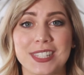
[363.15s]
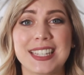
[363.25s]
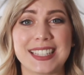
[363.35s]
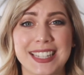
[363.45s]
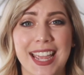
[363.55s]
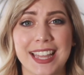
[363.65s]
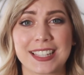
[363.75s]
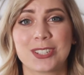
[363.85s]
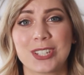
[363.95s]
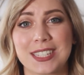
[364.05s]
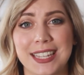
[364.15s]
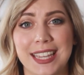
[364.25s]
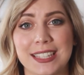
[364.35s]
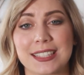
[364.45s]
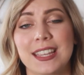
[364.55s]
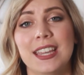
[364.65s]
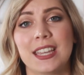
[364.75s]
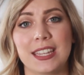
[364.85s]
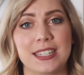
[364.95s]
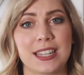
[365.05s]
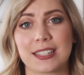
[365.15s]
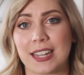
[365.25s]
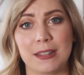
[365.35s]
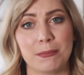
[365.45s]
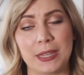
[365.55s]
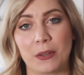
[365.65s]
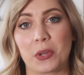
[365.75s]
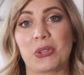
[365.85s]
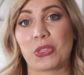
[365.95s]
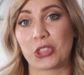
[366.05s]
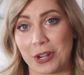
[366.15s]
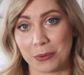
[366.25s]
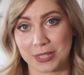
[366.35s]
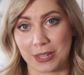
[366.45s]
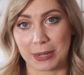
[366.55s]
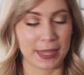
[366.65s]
receipt and tags just in case it doesn't end up being what you thought it was going to